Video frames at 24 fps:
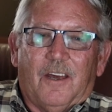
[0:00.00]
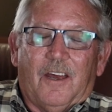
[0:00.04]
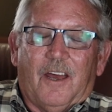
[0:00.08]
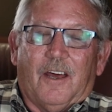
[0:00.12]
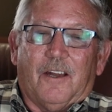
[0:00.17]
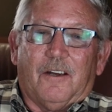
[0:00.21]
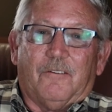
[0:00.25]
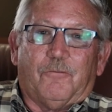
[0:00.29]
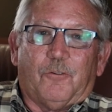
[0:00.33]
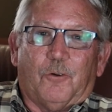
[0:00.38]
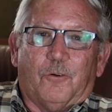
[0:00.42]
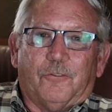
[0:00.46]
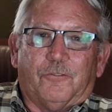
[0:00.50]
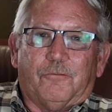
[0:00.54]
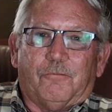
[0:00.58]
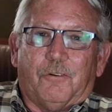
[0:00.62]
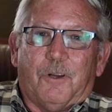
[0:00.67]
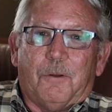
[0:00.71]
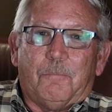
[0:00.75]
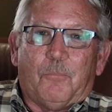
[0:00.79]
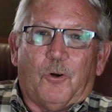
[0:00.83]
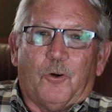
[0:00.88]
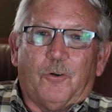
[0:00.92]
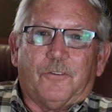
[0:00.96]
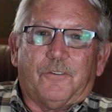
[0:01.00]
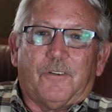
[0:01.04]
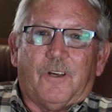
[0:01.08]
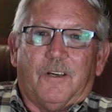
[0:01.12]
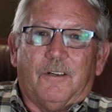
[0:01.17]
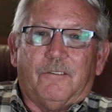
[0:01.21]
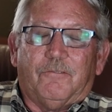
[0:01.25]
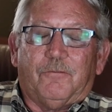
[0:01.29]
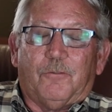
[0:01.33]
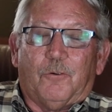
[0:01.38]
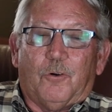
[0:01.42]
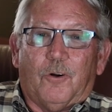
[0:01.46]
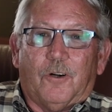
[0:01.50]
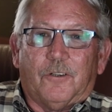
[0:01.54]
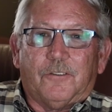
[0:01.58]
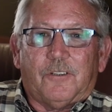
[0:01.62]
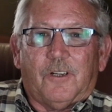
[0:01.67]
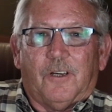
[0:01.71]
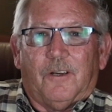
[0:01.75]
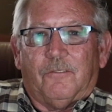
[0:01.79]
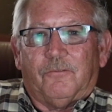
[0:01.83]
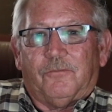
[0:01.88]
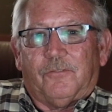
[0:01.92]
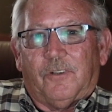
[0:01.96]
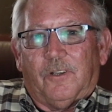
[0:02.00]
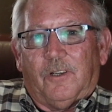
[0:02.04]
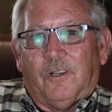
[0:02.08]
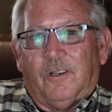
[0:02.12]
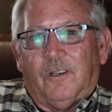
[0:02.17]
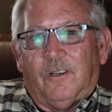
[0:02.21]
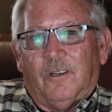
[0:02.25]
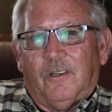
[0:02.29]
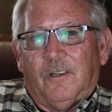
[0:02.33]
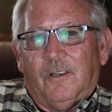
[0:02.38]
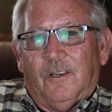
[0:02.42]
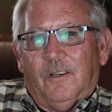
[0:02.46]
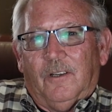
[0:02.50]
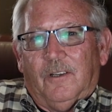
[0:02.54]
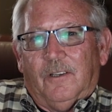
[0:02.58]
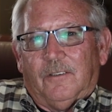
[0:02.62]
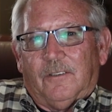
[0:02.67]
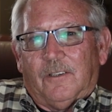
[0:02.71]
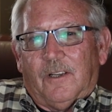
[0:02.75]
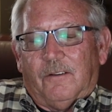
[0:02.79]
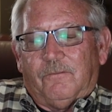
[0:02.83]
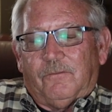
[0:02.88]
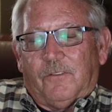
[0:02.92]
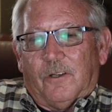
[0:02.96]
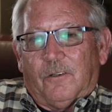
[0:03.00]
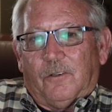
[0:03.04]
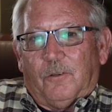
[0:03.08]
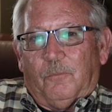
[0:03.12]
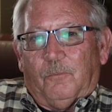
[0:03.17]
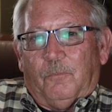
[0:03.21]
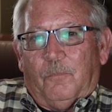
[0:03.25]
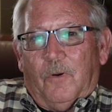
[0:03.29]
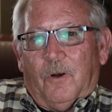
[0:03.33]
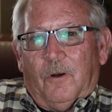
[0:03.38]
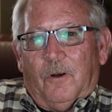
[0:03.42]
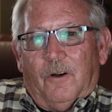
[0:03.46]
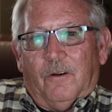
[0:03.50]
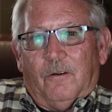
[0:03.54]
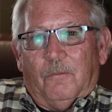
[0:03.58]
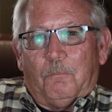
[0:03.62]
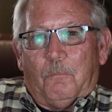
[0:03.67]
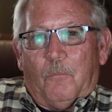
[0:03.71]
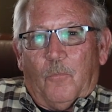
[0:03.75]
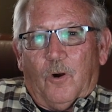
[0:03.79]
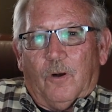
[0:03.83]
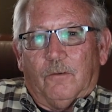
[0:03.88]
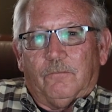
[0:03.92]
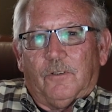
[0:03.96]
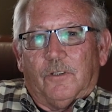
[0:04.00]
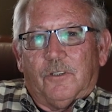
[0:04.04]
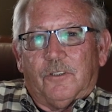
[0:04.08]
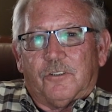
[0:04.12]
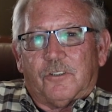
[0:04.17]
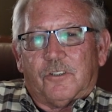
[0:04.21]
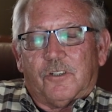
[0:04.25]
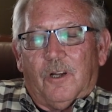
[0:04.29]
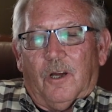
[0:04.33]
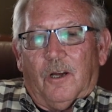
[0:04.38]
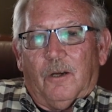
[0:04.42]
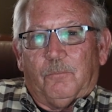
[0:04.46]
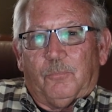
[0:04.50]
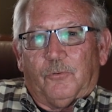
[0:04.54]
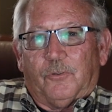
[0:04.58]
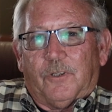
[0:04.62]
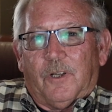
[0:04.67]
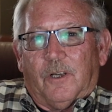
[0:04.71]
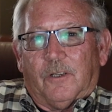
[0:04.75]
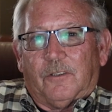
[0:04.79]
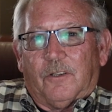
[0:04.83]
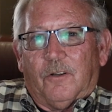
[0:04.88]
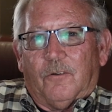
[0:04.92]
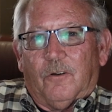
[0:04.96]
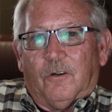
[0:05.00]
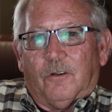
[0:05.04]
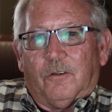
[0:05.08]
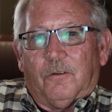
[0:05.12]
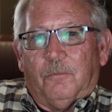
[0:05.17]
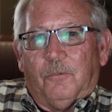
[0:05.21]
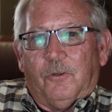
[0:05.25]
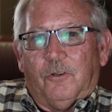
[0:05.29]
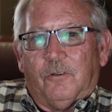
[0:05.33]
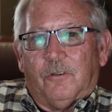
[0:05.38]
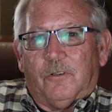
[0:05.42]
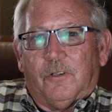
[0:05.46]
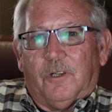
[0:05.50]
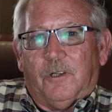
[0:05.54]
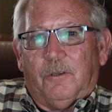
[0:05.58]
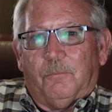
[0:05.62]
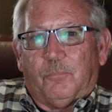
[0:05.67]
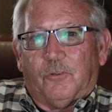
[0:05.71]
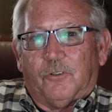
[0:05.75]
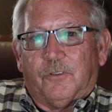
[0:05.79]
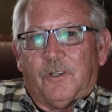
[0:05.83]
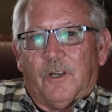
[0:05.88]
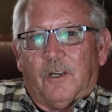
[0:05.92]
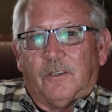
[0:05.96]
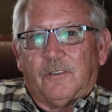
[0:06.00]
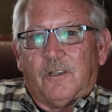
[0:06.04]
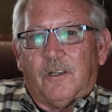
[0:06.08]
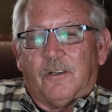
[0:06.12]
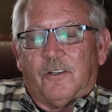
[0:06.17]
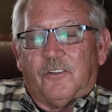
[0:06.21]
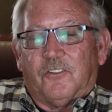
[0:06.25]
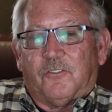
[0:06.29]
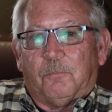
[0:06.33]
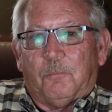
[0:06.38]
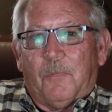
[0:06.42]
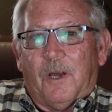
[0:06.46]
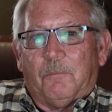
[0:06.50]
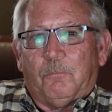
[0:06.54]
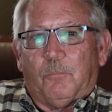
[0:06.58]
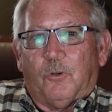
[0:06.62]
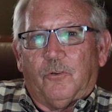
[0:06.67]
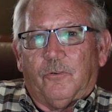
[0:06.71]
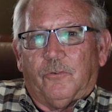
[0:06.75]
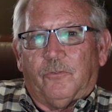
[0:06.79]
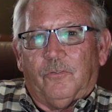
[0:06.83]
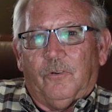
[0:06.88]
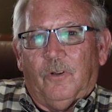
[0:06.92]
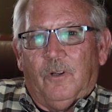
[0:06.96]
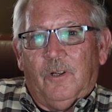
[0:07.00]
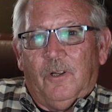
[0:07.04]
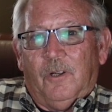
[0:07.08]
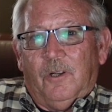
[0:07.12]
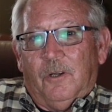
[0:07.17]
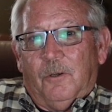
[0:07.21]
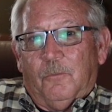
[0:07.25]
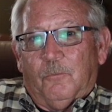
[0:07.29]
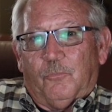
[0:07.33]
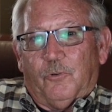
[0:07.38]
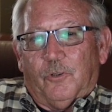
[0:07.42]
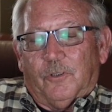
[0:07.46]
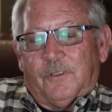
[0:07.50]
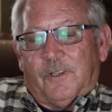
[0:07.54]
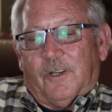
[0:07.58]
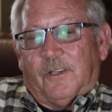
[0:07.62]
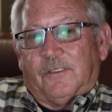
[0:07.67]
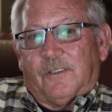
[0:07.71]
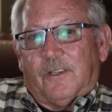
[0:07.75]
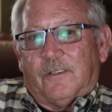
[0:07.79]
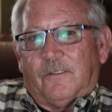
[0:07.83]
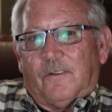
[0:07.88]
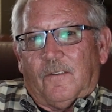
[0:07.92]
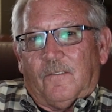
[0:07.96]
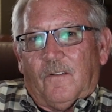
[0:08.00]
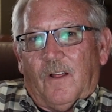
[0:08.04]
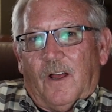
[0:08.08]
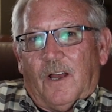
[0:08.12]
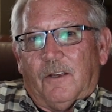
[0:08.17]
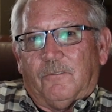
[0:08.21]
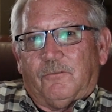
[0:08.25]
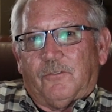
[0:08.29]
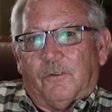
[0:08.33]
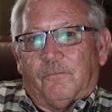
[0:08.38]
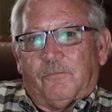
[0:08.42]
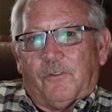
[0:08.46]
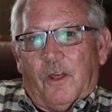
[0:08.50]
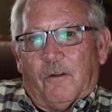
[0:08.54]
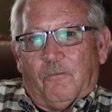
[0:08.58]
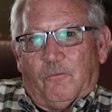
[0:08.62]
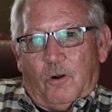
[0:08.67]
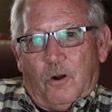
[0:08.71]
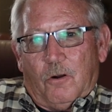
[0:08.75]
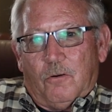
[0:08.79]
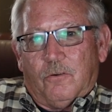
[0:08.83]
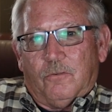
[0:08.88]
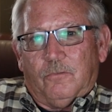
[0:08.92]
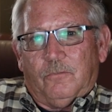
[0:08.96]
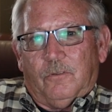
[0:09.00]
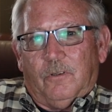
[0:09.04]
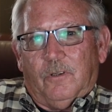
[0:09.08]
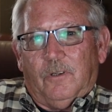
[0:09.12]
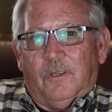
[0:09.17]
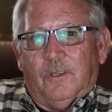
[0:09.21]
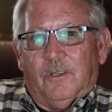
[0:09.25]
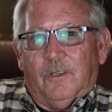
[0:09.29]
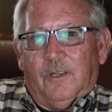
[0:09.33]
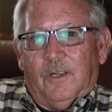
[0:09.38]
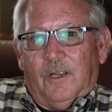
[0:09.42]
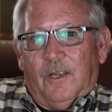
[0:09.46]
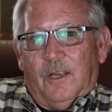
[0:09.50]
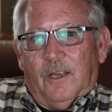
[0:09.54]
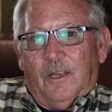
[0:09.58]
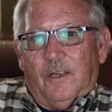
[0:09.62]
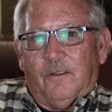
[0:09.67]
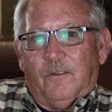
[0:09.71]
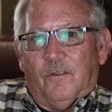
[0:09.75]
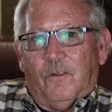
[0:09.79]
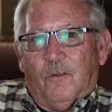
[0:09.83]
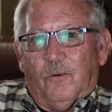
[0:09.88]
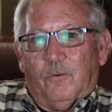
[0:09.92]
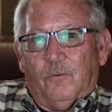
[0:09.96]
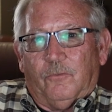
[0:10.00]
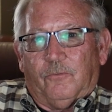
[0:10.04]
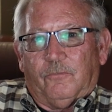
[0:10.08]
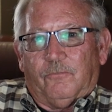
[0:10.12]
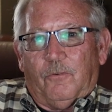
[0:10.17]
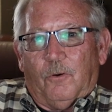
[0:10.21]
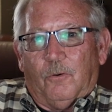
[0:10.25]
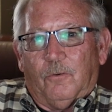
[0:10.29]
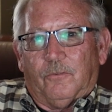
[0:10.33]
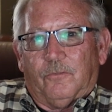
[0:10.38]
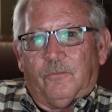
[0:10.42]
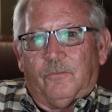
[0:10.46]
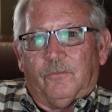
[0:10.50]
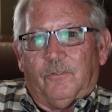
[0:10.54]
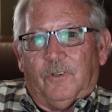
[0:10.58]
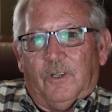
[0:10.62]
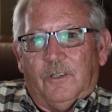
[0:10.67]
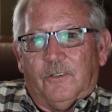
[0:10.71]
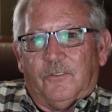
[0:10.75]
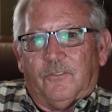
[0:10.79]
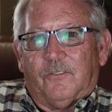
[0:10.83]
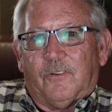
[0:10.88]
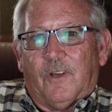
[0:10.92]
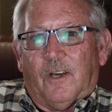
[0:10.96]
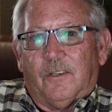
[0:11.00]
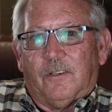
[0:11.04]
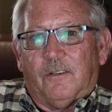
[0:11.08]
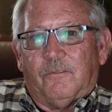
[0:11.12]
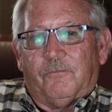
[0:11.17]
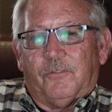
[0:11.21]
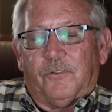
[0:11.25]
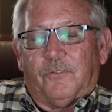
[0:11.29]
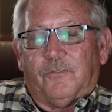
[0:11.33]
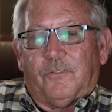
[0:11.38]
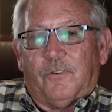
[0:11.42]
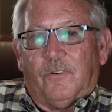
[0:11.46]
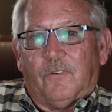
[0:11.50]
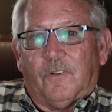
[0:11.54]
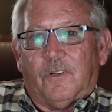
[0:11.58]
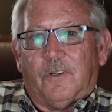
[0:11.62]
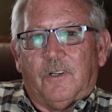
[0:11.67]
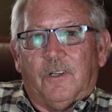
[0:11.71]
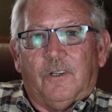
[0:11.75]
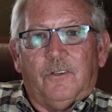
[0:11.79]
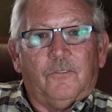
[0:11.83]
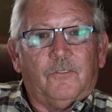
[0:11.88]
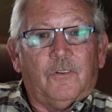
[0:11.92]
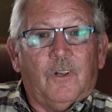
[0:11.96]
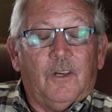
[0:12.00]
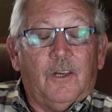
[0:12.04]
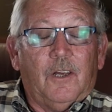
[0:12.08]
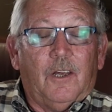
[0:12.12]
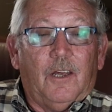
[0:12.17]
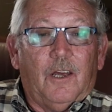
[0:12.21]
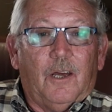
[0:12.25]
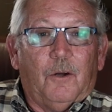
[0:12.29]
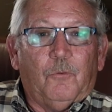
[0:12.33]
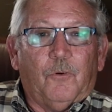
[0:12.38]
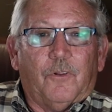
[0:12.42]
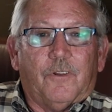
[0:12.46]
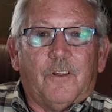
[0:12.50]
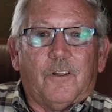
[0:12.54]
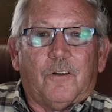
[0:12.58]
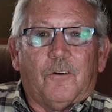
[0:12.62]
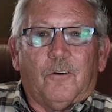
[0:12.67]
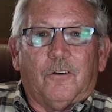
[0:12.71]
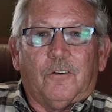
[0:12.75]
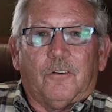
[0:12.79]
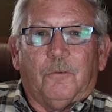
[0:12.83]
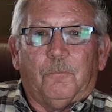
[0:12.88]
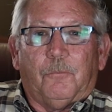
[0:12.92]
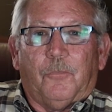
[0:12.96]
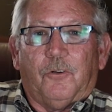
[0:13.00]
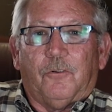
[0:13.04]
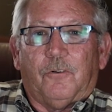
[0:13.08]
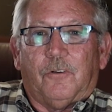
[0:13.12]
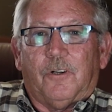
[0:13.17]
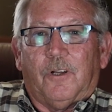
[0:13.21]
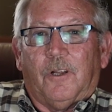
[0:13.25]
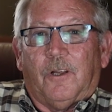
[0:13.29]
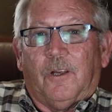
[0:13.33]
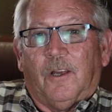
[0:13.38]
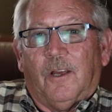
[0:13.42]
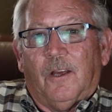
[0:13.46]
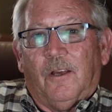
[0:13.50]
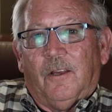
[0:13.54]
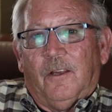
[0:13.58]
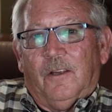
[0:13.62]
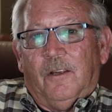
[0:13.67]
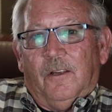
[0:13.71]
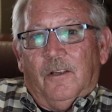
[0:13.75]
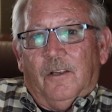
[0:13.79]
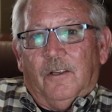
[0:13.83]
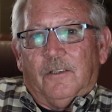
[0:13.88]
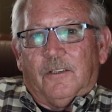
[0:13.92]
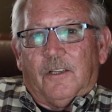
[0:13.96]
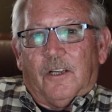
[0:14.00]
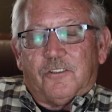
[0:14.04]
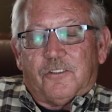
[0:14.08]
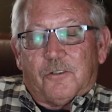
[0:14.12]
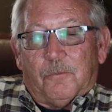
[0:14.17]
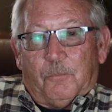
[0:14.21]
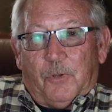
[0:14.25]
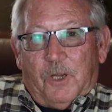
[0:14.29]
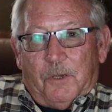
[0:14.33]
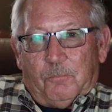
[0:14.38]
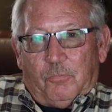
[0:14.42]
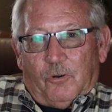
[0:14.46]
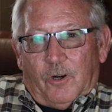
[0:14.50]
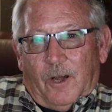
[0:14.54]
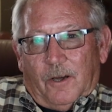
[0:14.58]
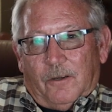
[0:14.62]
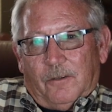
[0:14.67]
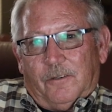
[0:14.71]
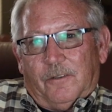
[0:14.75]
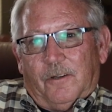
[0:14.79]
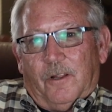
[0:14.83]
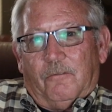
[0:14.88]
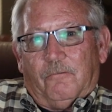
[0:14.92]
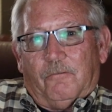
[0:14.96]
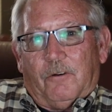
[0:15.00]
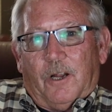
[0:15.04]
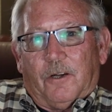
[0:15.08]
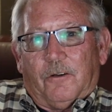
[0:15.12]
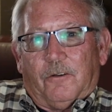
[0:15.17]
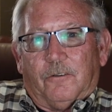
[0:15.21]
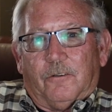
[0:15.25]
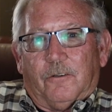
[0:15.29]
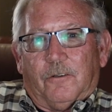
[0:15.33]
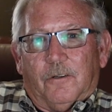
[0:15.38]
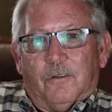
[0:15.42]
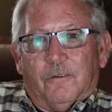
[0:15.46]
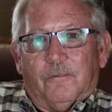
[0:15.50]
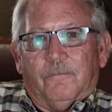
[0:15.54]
anniversary birthday for RTFC. They've done a marvelous job protecting our community, protecting its members, protecting the lives of their own and those folks inside the facilities and within our community. They should be proud of their record.